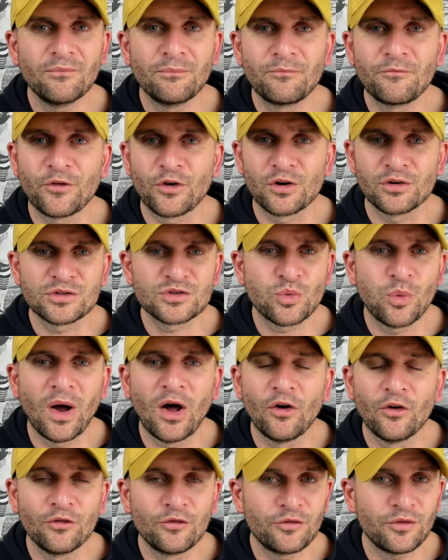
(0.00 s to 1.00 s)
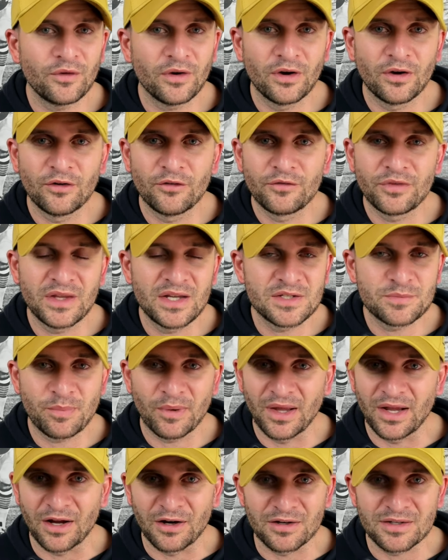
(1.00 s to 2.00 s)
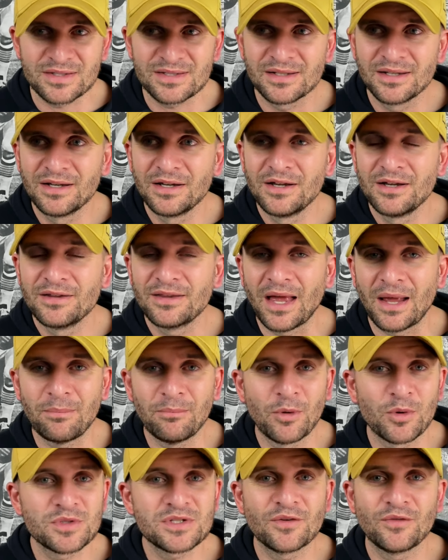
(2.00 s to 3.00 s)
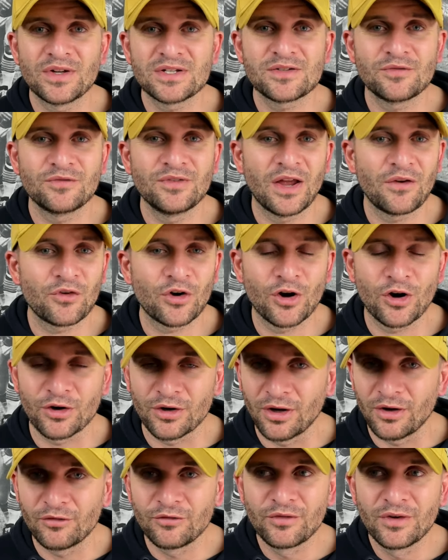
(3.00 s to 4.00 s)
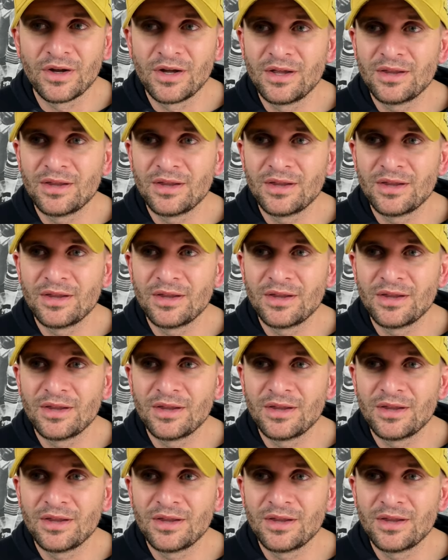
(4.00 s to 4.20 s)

for twelve of these players that most of us have never heard of,